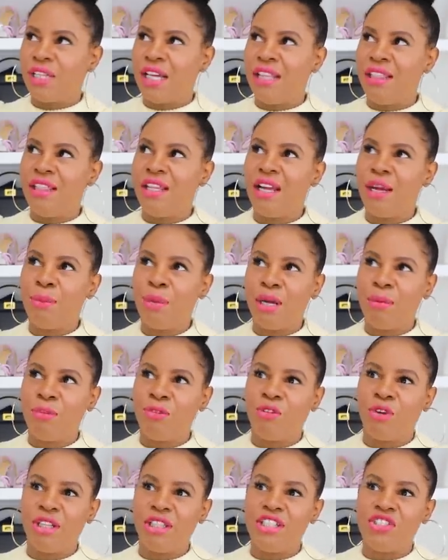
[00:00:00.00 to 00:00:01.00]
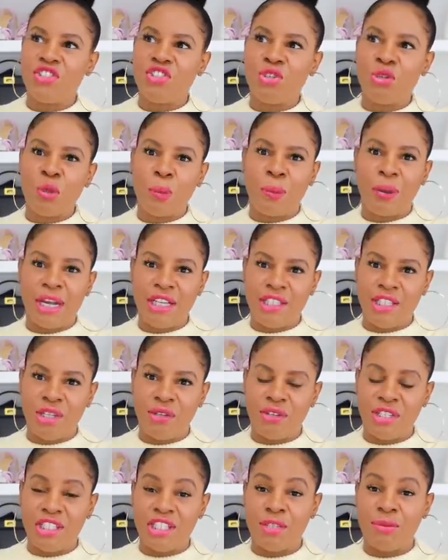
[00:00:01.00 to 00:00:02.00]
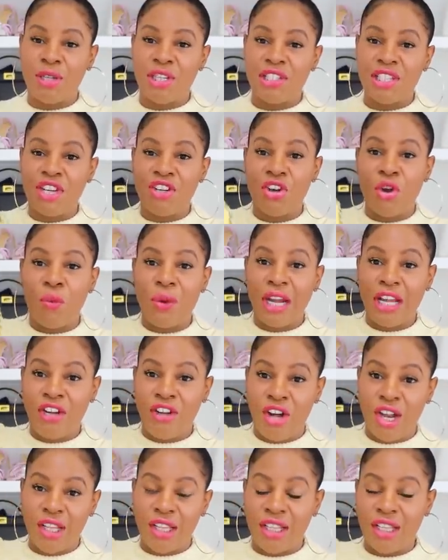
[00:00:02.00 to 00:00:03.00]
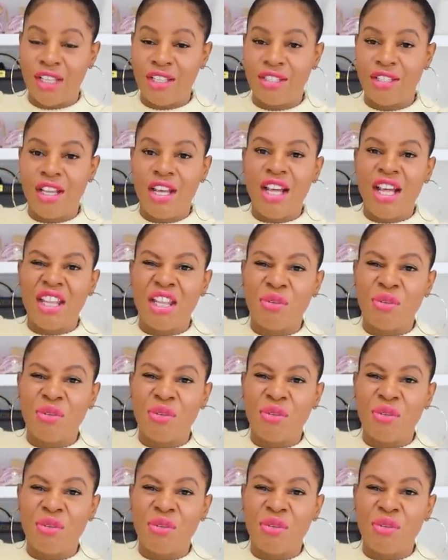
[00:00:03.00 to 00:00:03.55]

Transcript: I think I bought it before at least two price increases, because I know when I got this,